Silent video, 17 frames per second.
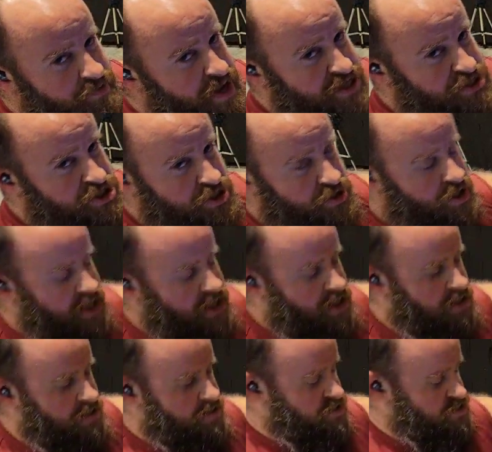magic right
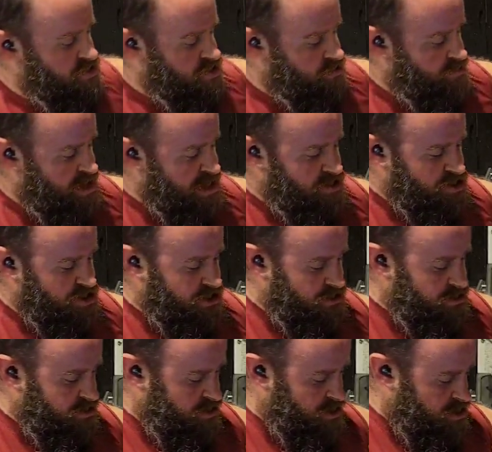here. This is the magic.
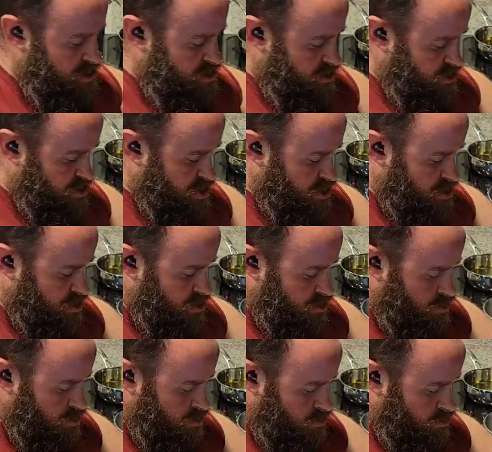
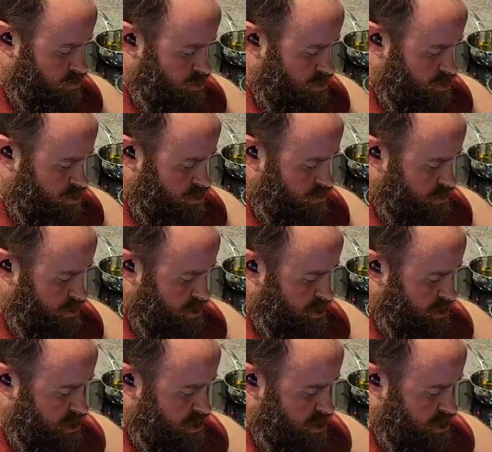So, add a